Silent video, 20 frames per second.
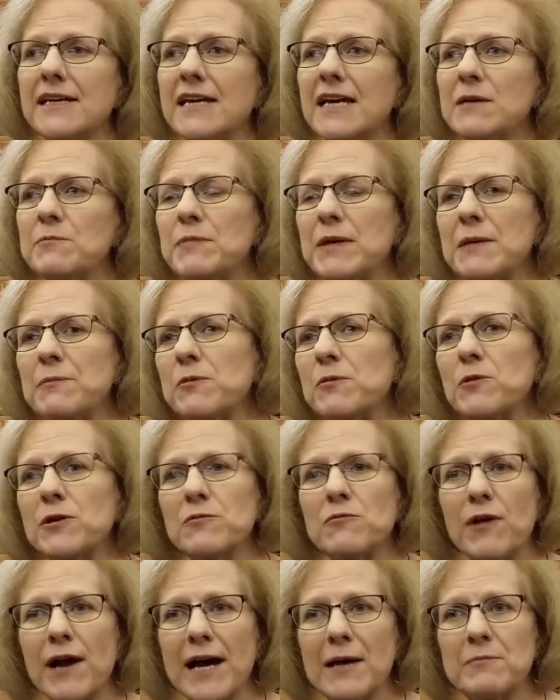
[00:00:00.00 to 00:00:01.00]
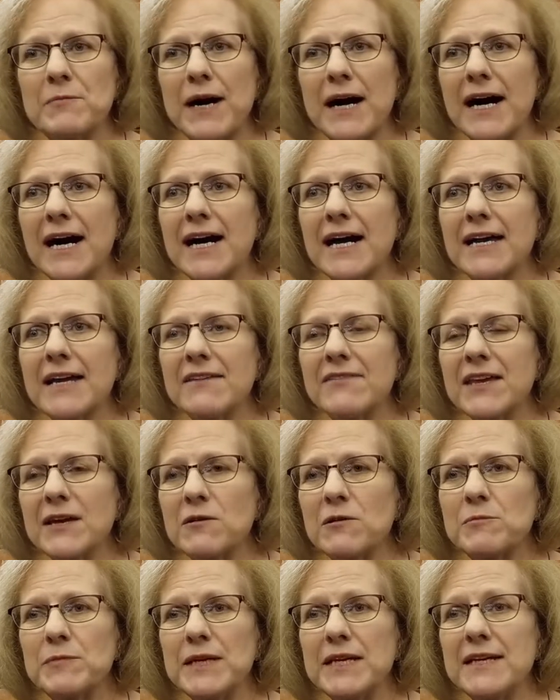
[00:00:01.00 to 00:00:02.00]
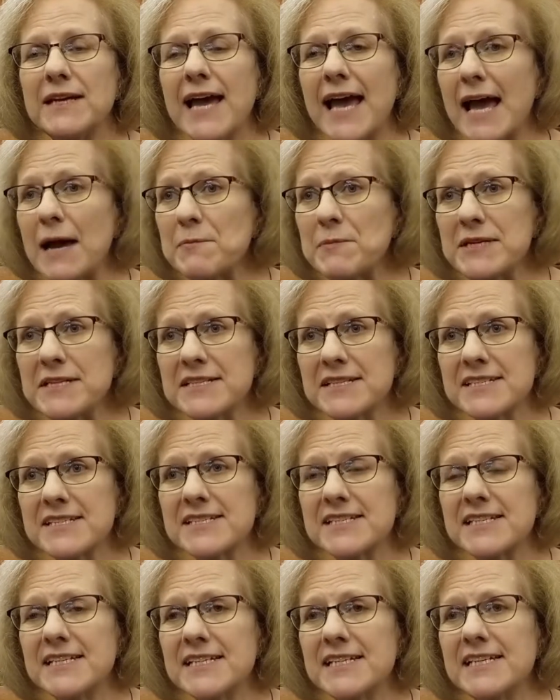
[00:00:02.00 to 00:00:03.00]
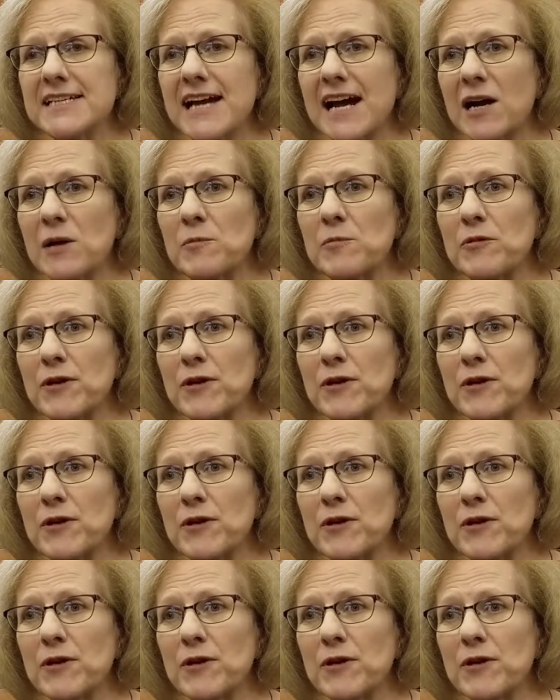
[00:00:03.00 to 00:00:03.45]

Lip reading: And people would ride by and they would be happy to see our